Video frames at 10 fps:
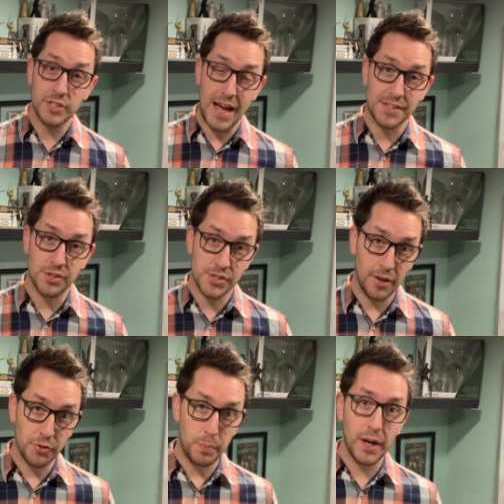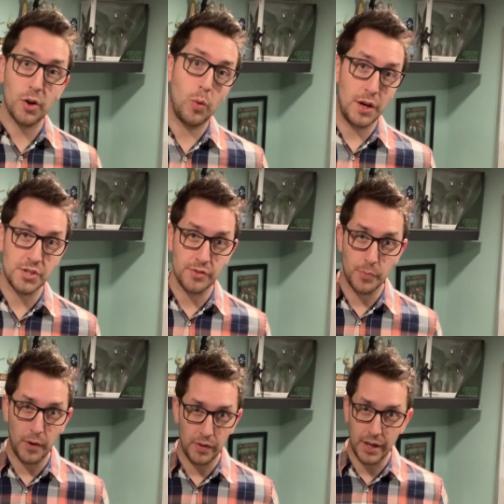ask ourselves bigger questions
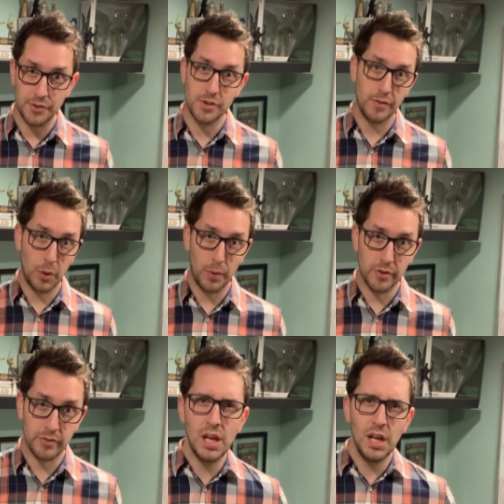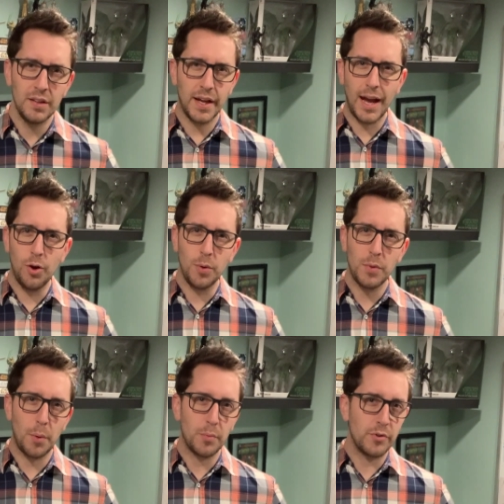about the nature of numbers. Like how come
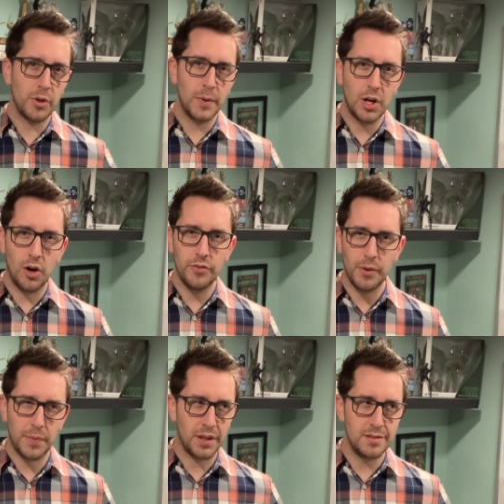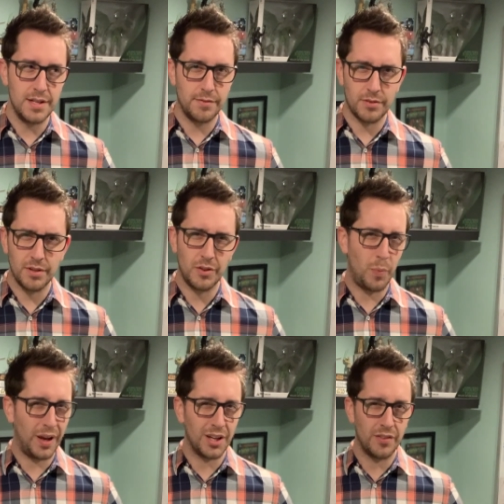numbers can be called something different
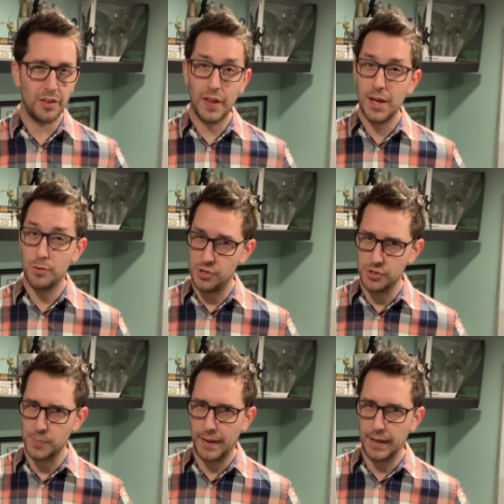depending on the language you're speaking?